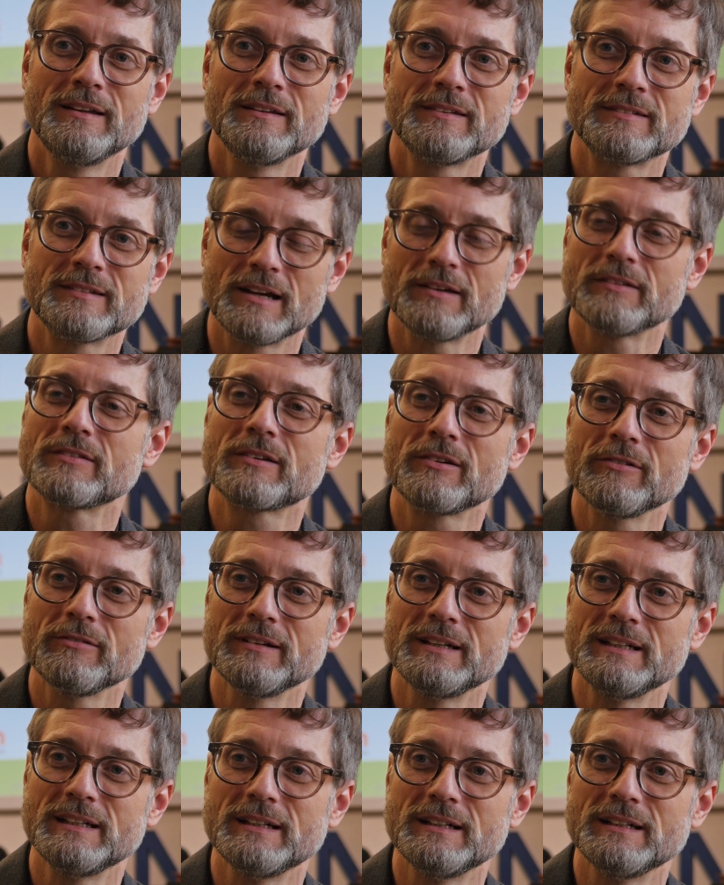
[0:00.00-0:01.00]
South
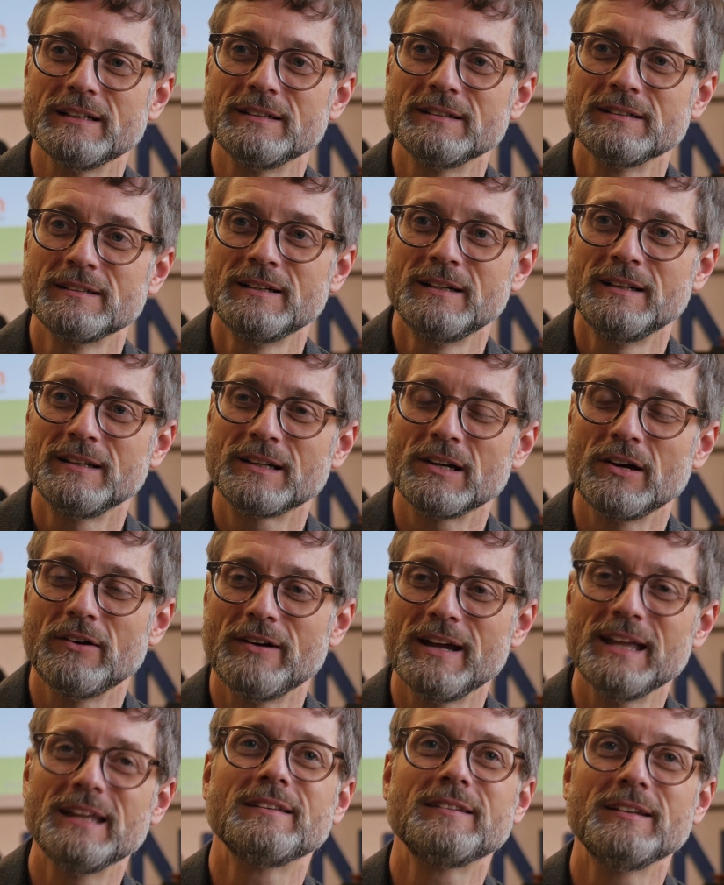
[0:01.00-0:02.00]
Korea
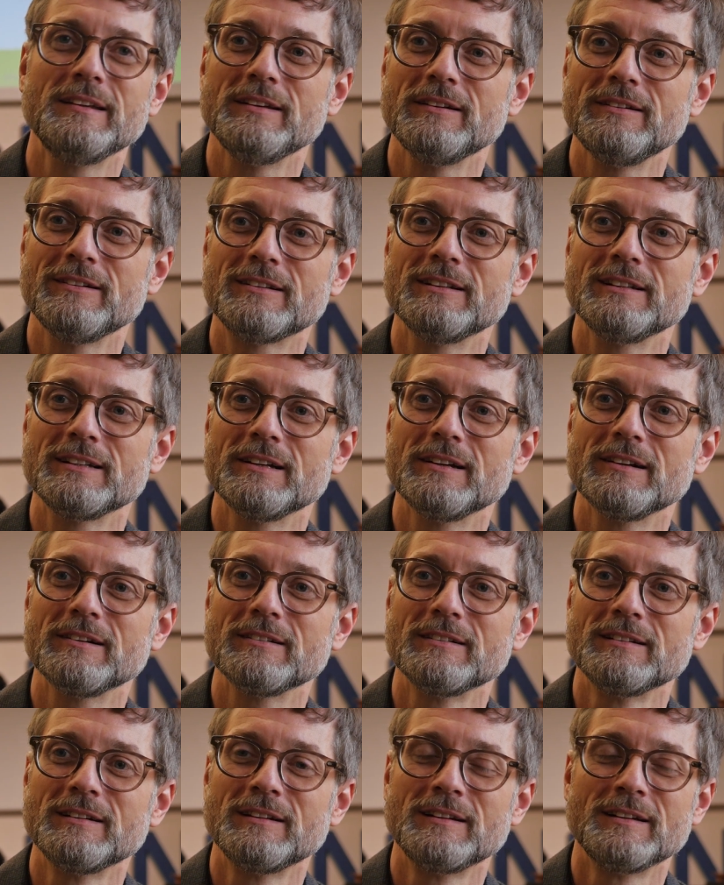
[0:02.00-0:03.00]
go anti-nuclear,